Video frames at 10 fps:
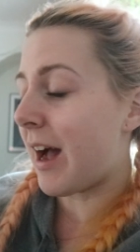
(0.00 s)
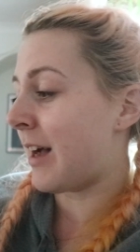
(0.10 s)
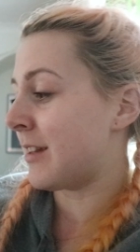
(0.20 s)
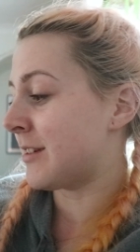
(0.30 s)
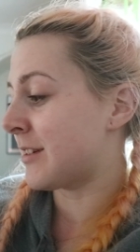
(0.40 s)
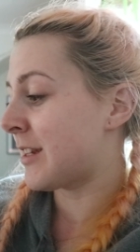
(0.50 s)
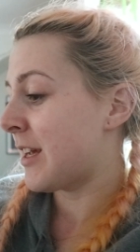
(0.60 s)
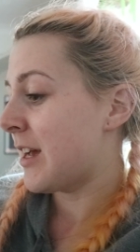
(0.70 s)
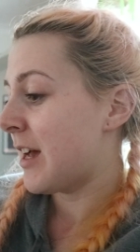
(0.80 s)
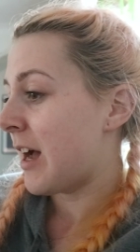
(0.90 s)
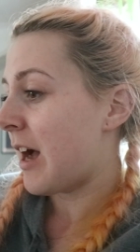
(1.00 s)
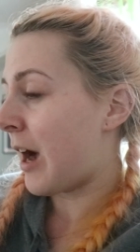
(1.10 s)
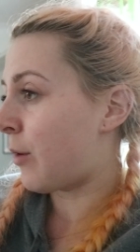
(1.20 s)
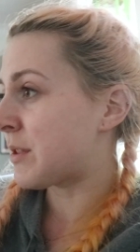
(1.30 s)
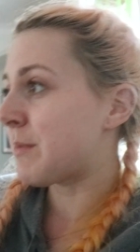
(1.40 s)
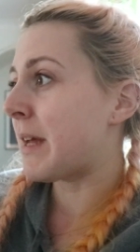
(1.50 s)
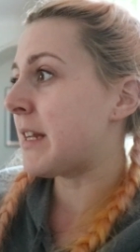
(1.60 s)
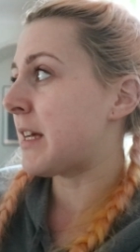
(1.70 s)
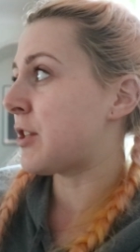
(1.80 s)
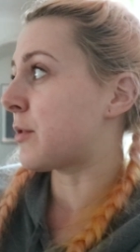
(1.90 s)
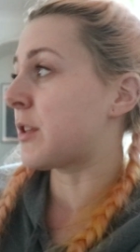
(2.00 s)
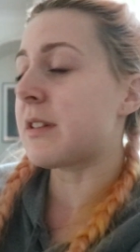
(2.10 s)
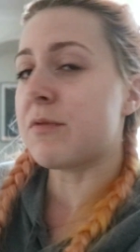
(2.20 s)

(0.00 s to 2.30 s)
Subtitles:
and I wasn't paying attention because